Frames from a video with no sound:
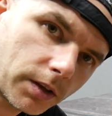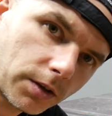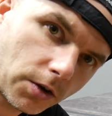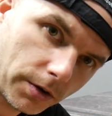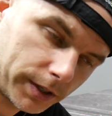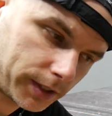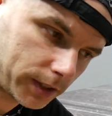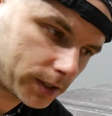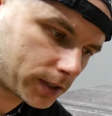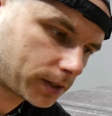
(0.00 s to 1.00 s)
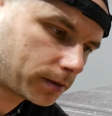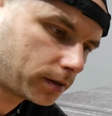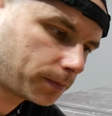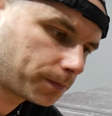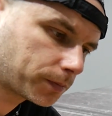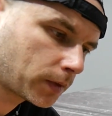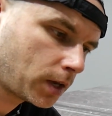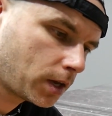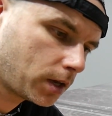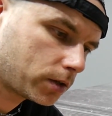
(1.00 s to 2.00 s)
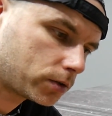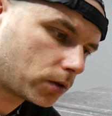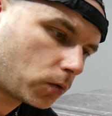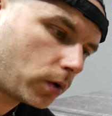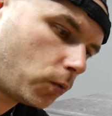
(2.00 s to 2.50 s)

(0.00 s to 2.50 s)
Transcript: Gore-Tex. So